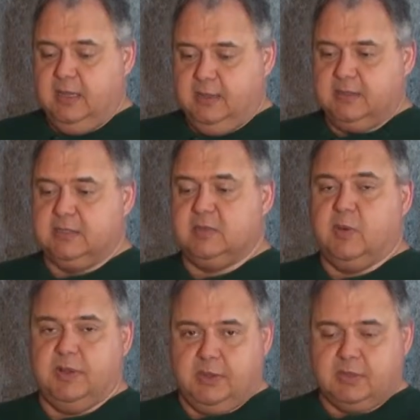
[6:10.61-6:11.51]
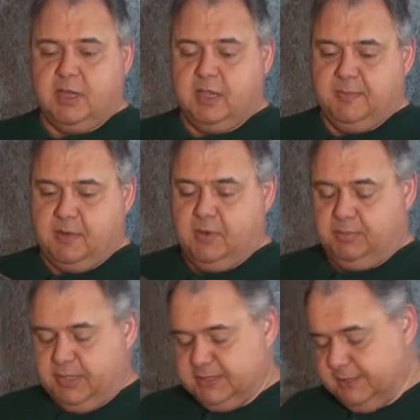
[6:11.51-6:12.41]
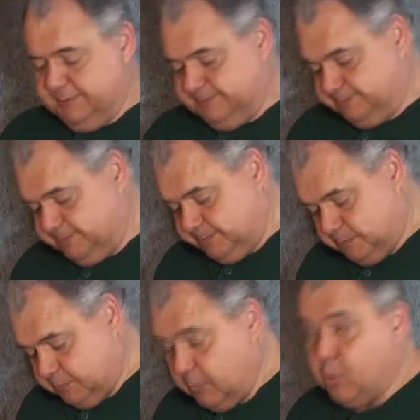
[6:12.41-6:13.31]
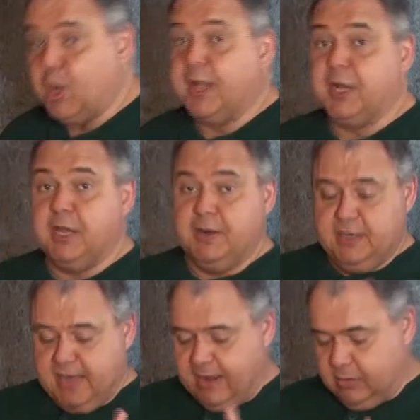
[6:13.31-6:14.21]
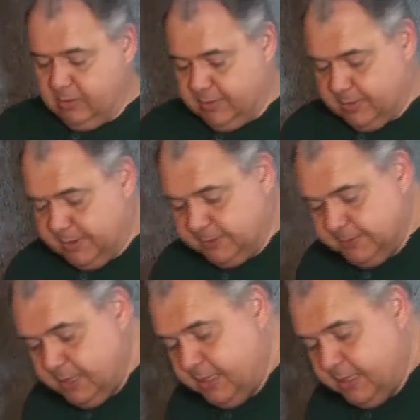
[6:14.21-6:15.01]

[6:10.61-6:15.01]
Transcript: This is the one that they're talking about replacing. We're not going to go into that argument right now.